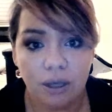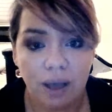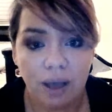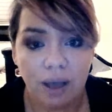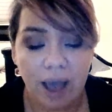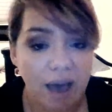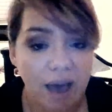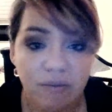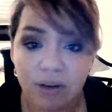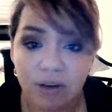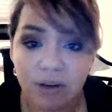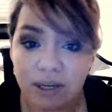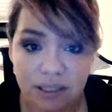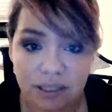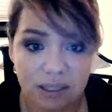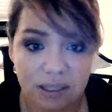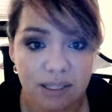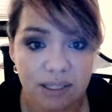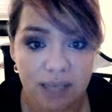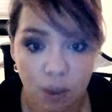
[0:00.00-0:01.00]
Heaven is
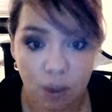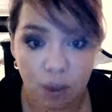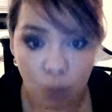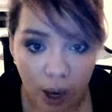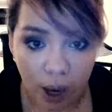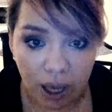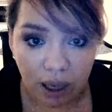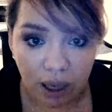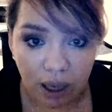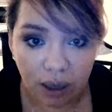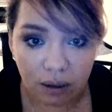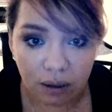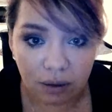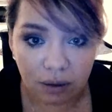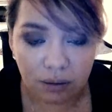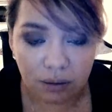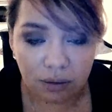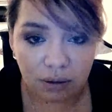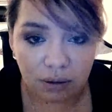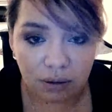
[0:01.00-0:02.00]
the same way.
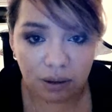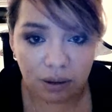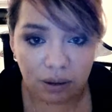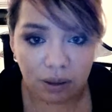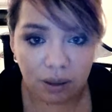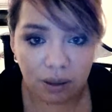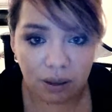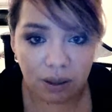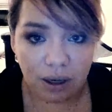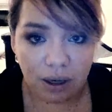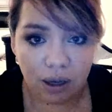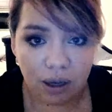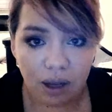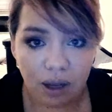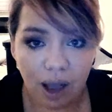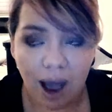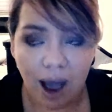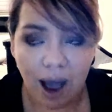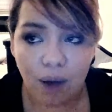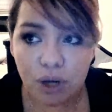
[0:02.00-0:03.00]

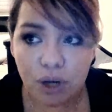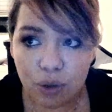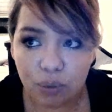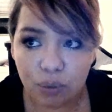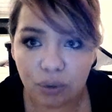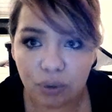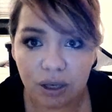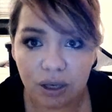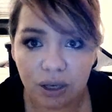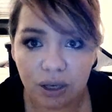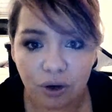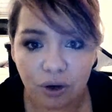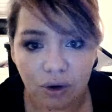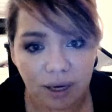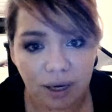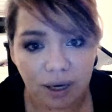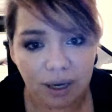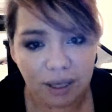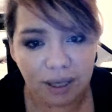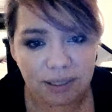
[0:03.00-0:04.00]
How do you think you're
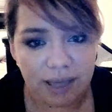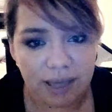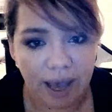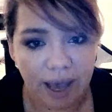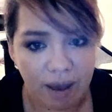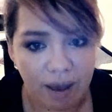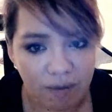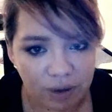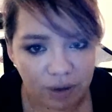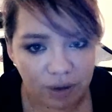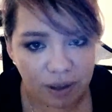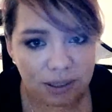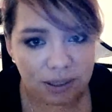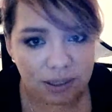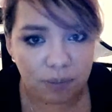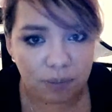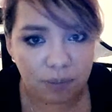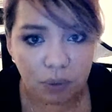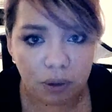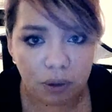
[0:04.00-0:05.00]
going to get to heaven
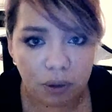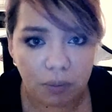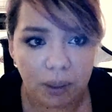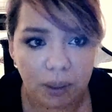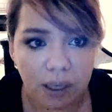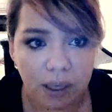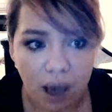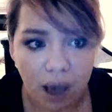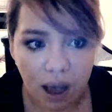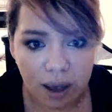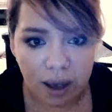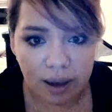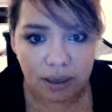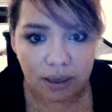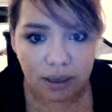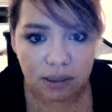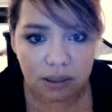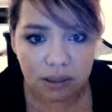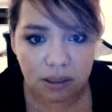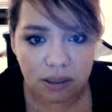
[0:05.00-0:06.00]
simply
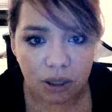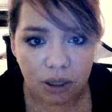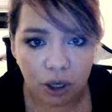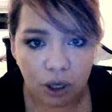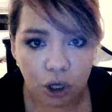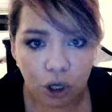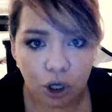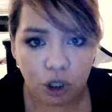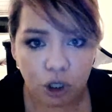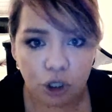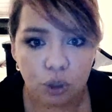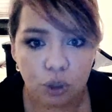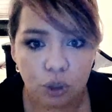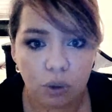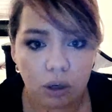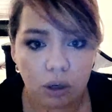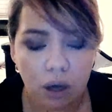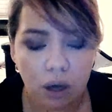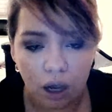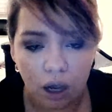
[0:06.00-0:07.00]
because you
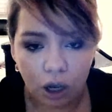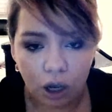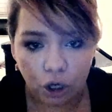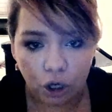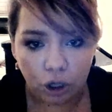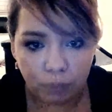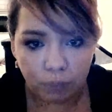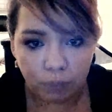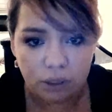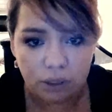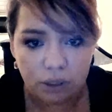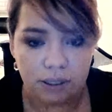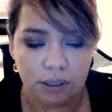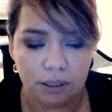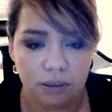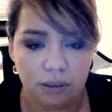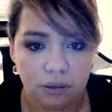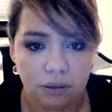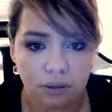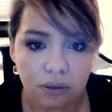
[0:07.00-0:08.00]
were a good person,
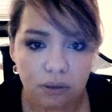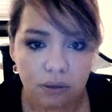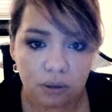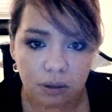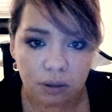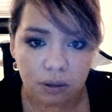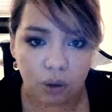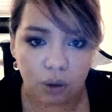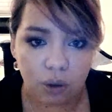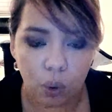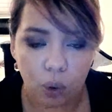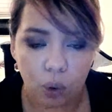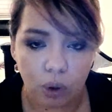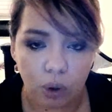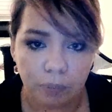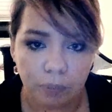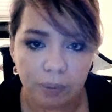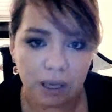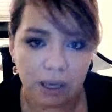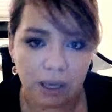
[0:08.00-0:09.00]
or
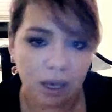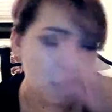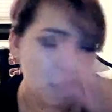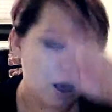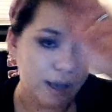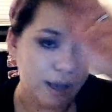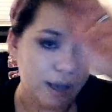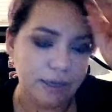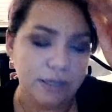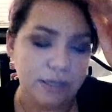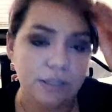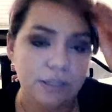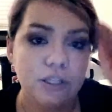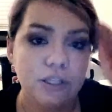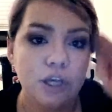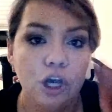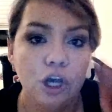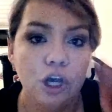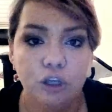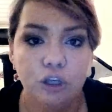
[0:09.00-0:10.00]
because
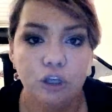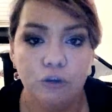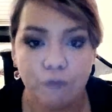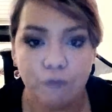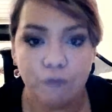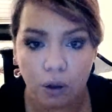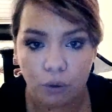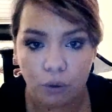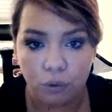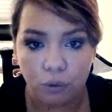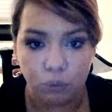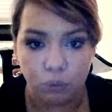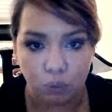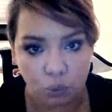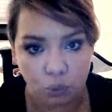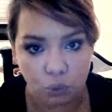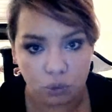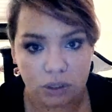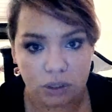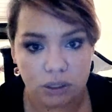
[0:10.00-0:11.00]
you followed the
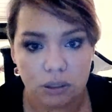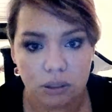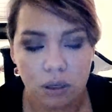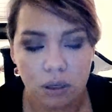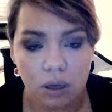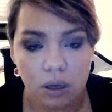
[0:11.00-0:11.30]
rules,